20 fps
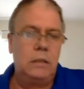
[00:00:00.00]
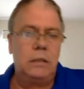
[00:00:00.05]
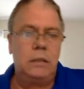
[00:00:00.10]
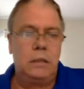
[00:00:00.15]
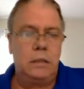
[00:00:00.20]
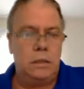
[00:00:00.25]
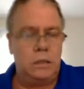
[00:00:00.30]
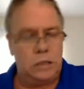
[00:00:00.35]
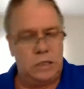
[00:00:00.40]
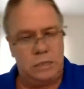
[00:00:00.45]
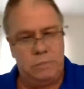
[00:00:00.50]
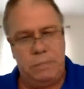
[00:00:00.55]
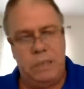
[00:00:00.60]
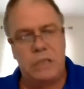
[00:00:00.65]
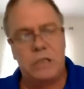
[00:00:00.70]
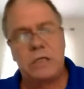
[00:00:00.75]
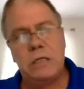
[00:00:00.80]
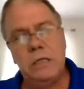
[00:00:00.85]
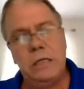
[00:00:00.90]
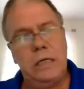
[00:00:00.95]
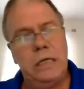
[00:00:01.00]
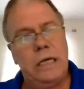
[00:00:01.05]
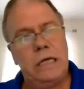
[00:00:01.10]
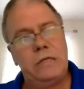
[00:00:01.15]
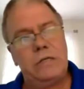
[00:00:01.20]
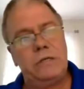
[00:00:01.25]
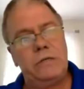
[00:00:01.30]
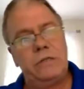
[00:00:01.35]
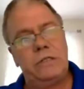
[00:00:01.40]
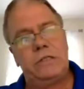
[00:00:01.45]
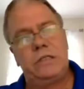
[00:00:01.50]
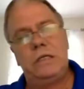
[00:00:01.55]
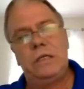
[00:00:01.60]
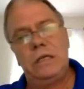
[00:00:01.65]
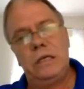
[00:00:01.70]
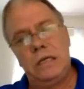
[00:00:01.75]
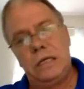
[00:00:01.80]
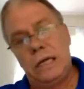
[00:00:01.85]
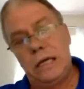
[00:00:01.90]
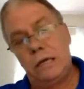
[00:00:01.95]
especially as you see,
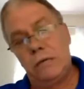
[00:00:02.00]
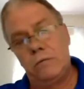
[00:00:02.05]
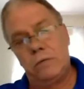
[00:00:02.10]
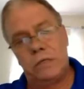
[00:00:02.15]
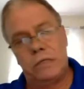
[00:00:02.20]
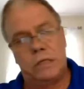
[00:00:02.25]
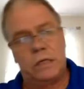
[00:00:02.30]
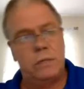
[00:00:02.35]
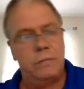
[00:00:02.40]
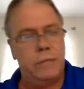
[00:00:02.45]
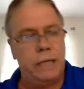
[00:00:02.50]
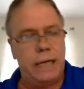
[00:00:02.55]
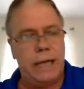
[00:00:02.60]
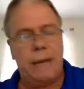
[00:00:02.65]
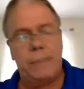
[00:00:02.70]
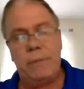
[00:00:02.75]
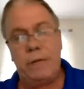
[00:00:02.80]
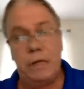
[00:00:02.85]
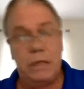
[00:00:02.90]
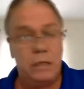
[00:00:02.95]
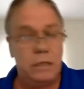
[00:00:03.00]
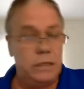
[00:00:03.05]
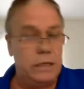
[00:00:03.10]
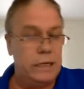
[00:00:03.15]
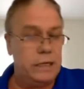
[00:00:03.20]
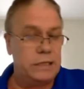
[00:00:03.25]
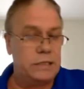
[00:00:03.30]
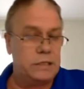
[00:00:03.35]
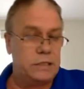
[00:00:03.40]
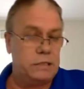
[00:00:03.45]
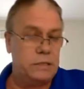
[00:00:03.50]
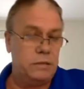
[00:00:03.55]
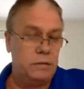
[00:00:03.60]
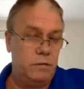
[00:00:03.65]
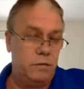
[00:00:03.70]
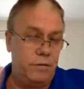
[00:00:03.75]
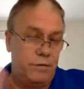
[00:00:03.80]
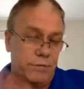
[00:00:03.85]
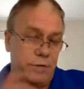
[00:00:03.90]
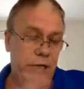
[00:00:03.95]
again, what's going to be happening in the next
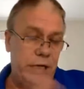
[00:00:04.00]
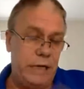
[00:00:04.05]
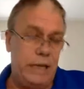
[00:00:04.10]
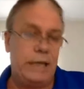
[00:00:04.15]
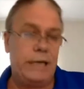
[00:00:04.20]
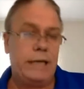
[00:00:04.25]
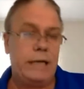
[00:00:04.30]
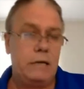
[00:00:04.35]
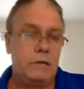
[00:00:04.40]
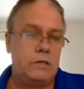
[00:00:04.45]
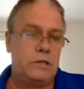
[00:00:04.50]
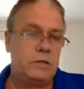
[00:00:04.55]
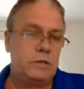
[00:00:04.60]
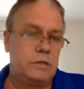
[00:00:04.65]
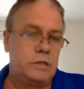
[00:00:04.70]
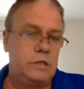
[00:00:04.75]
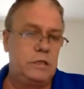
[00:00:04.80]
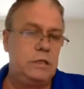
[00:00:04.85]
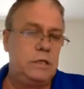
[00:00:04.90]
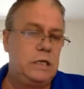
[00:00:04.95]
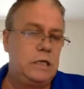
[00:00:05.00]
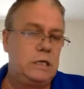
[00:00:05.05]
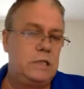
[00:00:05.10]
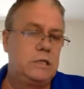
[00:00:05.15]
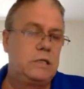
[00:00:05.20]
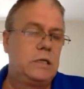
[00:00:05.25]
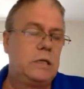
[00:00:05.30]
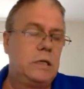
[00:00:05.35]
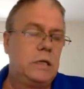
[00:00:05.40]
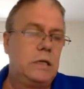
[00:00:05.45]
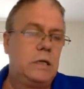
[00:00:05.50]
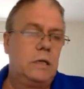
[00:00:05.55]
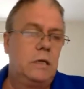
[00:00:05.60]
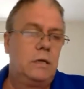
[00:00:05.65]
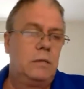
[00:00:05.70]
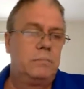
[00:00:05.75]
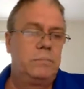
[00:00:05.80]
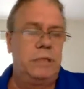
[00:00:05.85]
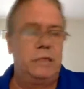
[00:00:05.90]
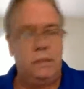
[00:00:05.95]
3 Hangouts, you'll see this.
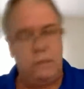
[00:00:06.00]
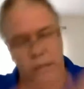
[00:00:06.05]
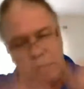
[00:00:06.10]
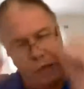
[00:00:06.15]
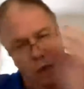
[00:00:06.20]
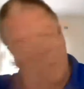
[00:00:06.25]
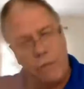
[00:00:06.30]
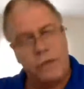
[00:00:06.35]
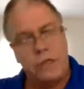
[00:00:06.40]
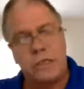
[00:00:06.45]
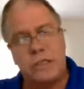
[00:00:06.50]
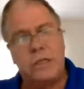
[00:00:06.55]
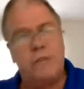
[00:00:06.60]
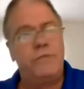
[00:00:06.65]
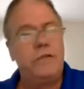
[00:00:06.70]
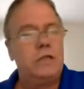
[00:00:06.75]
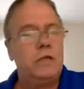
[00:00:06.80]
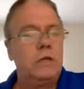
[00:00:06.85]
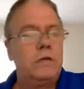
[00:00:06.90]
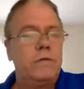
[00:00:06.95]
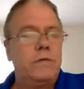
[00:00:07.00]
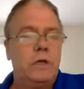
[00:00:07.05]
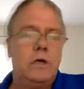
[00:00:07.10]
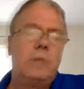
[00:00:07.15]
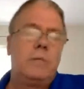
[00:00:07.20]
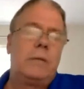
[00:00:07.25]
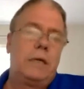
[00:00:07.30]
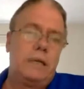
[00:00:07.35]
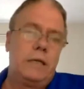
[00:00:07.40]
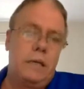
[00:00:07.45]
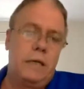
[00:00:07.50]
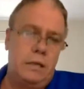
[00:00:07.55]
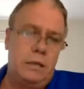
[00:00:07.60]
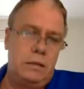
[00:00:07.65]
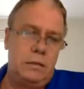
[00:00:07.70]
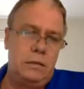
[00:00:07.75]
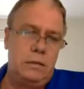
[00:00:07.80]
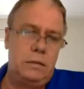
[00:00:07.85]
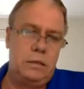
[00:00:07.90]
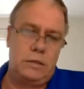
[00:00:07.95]
But the other stuff you don't even know about yet
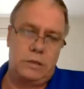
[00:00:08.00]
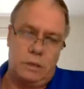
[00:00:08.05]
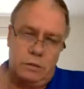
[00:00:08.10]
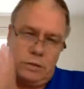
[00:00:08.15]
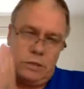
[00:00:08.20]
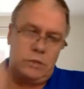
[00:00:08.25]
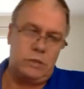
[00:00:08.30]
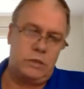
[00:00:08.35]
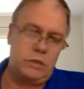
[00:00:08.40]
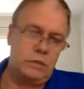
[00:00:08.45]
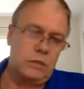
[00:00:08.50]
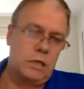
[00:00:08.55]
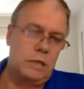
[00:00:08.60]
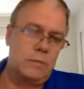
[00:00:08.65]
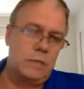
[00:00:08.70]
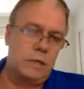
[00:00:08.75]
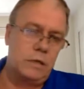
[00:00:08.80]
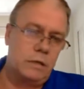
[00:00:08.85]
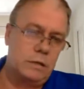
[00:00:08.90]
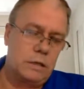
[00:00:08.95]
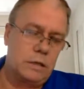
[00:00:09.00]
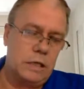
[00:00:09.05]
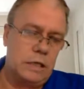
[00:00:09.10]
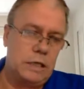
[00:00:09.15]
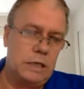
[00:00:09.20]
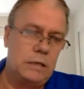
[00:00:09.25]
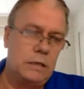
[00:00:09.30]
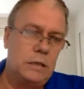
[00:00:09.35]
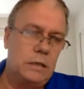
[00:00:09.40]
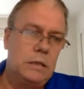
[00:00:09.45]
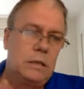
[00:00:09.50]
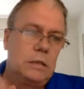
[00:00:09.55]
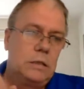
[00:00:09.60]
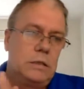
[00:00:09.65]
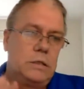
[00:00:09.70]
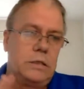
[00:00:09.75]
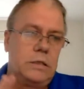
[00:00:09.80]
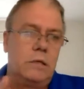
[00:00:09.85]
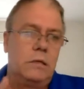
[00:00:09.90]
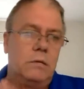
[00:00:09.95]
is also still coming, okay?
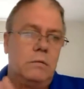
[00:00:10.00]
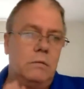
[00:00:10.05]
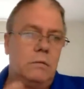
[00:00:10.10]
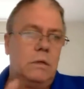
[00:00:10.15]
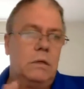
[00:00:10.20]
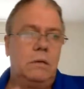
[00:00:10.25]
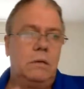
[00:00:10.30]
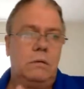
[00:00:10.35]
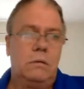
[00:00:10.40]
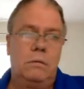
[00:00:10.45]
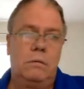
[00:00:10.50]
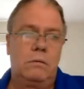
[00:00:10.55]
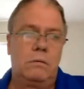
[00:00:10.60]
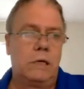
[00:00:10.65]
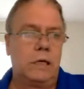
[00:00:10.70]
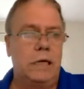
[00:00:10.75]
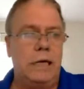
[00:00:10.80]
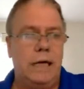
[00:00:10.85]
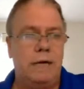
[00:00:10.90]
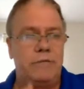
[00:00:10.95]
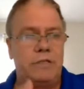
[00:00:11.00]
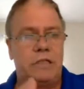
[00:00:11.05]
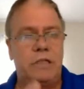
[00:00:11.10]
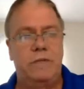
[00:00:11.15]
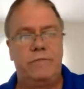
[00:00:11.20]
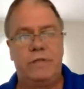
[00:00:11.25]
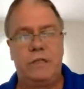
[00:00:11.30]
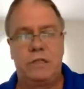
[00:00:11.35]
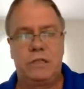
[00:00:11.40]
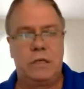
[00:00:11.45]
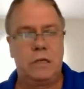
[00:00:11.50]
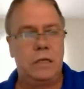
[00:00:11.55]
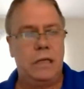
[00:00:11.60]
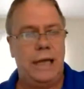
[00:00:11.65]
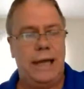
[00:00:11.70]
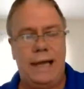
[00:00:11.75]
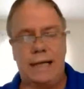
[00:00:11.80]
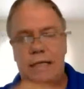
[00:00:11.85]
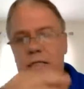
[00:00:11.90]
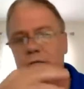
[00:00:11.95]
So we're going to have stuff that's going
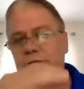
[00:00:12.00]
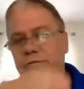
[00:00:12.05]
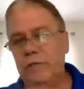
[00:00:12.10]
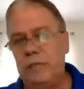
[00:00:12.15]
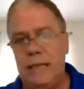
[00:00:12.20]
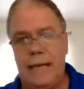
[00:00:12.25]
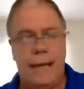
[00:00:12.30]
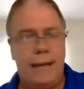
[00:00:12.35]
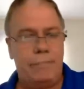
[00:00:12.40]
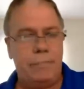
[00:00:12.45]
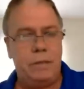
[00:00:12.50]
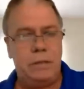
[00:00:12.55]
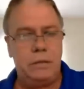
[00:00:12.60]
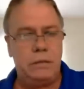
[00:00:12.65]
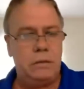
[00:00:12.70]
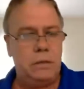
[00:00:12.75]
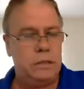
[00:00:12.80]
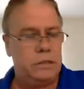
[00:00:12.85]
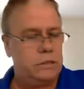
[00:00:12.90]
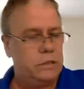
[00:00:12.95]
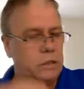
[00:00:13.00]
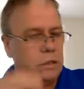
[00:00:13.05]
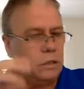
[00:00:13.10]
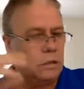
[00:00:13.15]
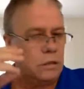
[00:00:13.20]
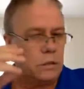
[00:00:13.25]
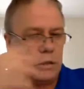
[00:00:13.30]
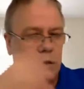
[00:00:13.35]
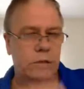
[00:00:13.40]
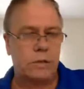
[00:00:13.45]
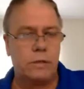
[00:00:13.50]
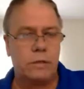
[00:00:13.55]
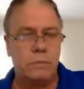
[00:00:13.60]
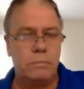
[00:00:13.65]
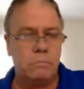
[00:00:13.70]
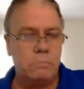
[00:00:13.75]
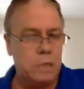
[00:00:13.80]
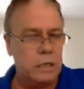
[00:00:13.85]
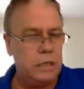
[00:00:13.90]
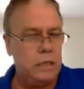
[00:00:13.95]
to actively happen. It's going to
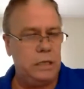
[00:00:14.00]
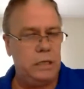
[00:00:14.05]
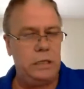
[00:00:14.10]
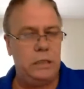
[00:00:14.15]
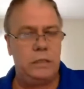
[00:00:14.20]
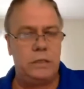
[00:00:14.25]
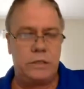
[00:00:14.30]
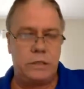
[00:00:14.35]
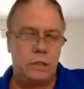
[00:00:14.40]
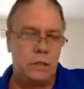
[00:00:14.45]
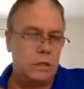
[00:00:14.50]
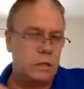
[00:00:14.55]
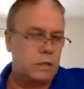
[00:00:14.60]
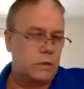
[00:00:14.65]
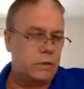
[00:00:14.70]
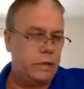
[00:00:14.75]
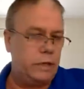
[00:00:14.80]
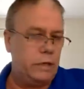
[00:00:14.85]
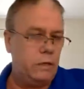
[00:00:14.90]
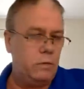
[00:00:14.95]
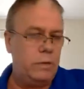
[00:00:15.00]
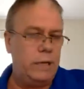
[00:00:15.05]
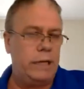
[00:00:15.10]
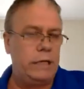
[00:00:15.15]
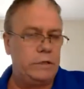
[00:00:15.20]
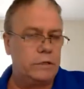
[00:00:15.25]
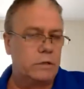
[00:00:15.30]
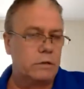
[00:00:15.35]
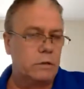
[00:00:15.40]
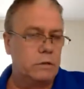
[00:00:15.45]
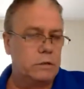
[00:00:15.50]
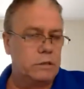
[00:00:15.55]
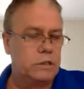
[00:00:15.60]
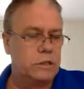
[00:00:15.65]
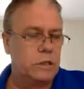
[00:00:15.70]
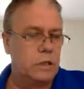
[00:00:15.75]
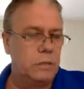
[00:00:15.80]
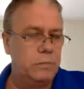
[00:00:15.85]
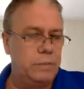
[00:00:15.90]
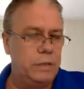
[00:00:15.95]
earn money. It's going to create a way to grow this
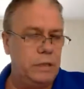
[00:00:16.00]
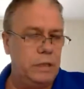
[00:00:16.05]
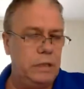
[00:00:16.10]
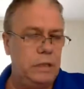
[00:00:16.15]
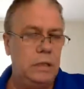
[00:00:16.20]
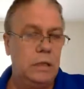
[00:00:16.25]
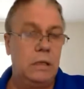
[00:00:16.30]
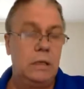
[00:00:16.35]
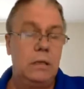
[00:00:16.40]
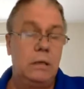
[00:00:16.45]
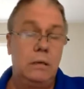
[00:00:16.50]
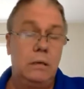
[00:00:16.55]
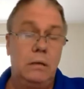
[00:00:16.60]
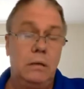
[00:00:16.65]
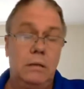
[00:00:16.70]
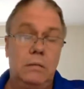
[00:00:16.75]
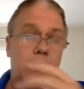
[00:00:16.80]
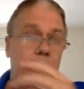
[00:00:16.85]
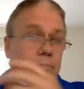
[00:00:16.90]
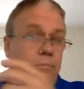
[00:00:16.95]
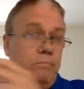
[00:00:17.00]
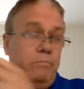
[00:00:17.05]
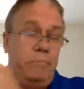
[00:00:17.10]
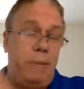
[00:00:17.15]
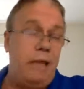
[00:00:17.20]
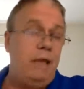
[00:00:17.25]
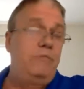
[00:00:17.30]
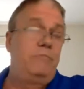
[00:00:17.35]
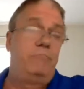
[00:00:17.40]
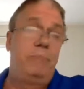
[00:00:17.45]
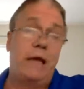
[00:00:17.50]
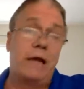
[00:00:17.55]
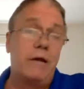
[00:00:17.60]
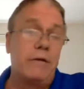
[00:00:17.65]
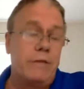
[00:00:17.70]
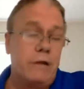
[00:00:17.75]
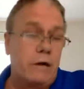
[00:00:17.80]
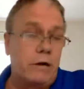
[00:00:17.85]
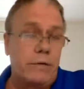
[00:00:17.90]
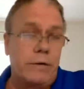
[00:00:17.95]
company better
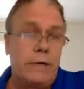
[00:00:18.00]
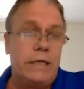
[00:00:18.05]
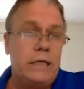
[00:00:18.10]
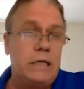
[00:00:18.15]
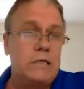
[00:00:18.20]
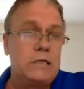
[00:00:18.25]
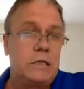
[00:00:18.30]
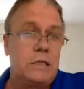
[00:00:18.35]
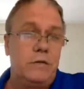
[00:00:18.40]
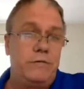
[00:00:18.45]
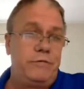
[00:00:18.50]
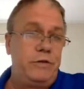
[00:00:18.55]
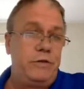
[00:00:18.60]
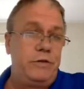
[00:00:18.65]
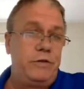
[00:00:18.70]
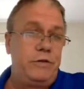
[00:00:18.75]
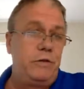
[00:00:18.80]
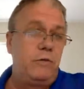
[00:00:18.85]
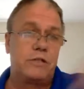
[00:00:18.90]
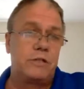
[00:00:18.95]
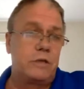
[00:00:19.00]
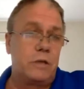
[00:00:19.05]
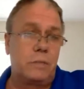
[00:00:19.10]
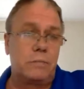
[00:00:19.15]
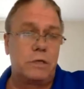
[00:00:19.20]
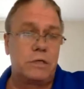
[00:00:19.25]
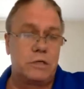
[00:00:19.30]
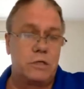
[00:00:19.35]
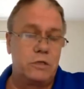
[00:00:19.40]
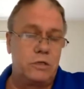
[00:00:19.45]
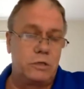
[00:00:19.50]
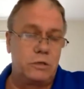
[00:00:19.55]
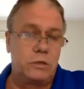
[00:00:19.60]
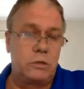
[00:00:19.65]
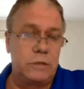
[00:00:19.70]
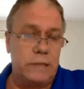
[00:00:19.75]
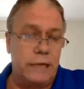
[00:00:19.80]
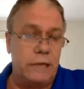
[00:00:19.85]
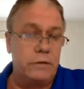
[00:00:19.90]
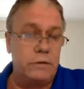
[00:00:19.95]
than it already is. And if you watch the numbers in Zookle
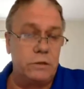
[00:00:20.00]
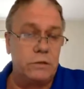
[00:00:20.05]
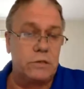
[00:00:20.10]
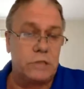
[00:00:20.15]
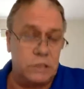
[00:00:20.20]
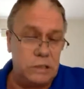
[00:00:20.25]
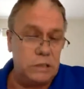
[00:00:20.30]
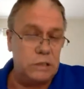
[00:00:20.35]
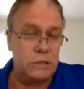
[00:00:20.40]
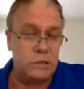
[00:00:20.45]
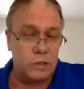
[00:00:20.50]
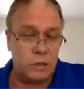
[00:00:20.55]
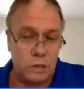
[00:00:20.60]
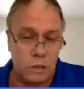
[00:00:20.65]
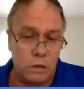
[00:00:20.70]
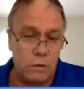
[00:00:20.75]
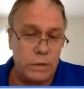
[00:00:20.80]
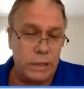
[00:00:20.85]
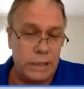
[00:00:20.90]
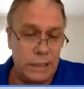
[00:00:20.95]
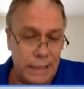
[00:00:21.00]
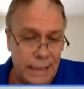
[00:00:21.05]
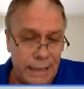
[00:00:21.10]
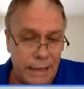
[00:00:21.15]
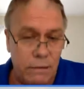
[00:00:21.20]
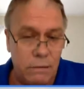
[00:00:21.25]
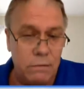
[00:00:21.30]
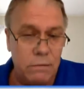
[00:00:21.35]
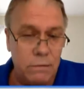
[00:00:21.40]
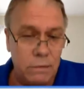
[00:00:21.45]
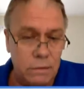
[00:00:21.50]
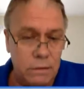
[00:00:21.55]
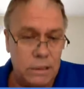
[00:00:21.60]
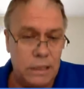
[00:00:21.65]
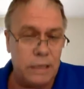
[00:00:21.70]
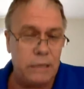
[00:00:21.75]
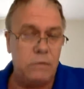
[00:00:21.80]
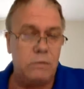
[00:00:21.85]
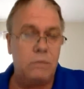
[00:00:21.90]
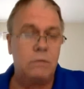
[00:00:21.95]
now, you'll see it's growing now,
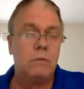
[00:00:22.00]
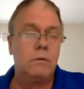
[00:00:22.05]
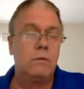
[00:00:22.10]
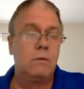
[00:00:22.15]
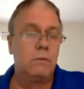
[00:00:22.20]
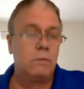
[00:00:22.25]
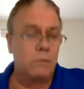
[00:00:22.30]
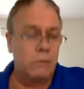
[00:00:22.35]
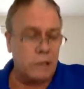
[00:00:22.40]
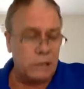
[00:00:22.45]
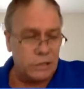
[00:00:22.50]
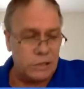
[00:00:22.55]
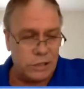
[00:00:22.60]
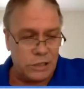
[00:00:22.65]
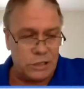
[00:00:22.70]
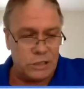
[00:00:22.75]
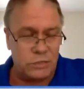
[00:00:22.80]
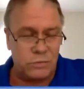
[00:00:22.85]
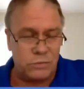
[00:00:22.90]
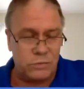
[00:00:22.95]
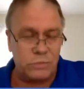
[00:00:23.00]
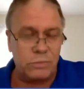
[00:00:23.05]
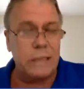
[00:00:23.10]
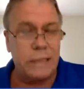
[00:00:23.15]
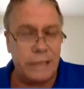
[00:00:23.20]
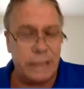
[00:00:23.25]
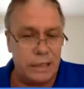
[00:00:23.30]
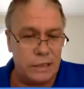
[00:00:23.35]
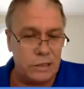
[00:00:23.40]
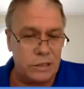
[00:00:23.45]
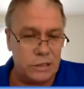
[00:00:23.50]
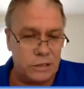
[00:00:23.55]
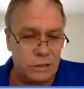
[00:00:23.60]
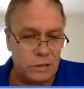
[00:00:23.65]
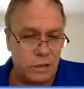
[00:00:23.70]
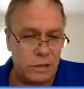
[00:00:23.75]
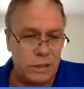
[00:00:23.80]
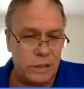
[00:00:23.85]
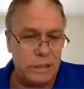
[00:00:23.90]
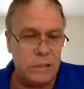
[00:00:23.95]
okay? We're just really getting
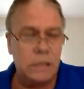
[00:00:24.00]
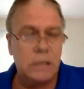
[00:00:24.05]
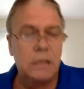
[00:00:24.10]
started.